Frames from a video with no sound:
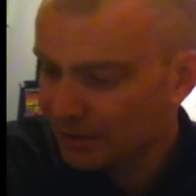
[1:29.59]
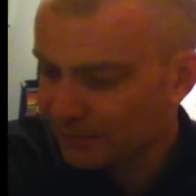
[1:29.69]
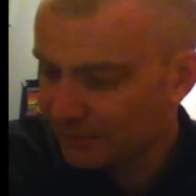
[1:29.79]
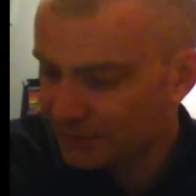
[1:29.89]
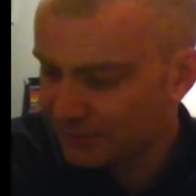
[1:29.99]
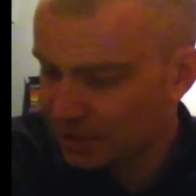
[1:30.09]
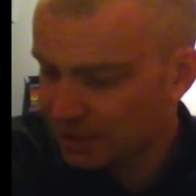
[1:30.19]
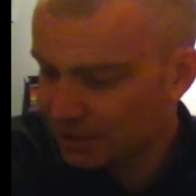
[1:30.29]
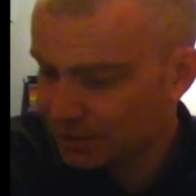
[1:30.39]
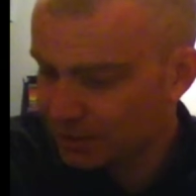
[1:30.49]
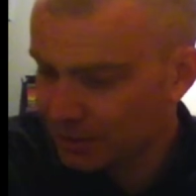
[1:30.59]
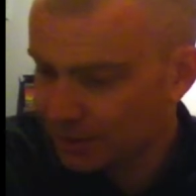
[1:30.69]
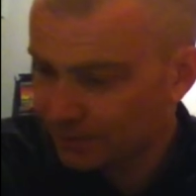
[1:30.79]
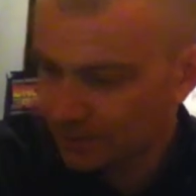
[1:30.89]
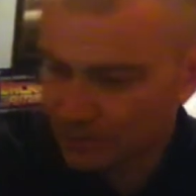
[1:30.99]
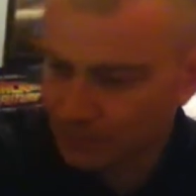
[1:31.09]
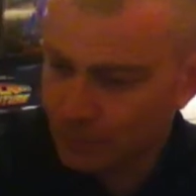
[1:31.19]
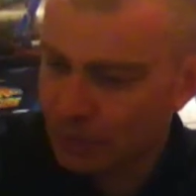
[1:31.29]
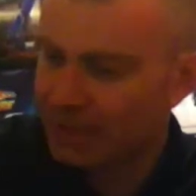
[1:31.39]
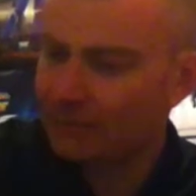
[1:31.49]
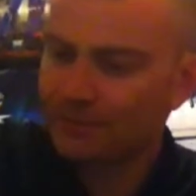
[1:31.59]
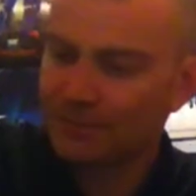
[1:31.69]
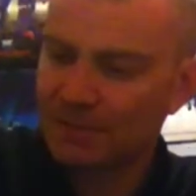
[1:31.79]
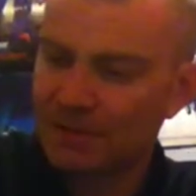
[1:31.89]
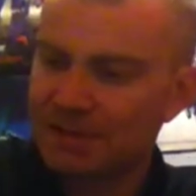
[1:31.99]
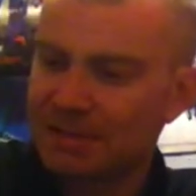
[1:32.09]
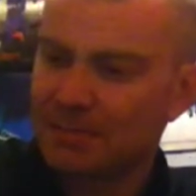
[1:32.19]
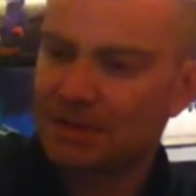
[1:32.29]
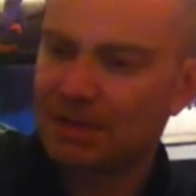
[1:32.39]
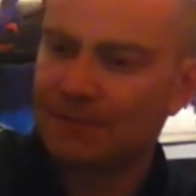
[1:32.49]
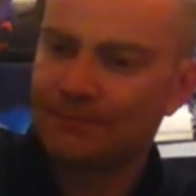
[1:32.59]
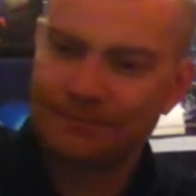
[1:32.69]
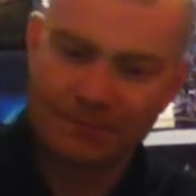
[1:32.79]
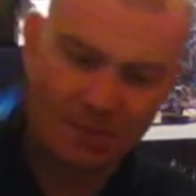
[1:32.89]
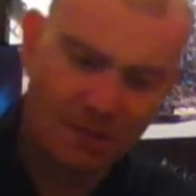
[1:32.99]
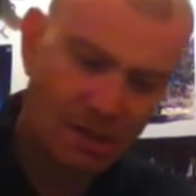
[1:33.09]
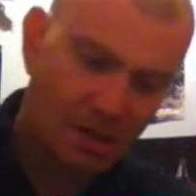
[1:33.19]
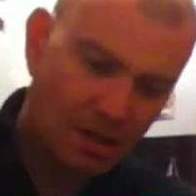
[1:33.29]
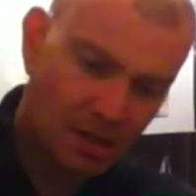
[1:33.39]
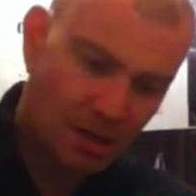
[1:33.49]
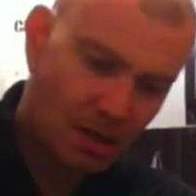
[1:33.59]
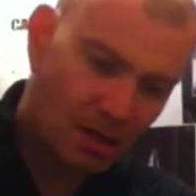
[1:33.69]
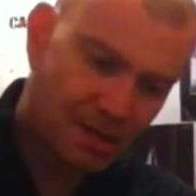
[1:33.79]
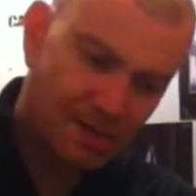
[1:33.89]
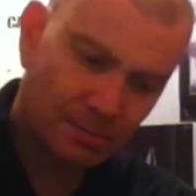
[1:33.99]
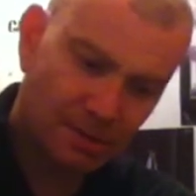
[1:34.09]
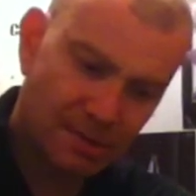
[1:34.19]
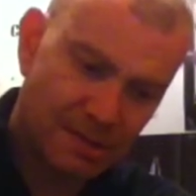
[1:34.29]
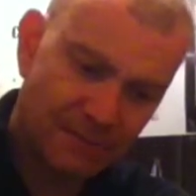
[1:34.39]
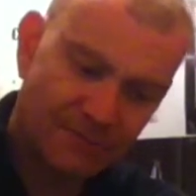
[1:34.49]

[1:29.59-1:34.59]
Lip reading: First of all, I just want to point out, he sent me all his doubles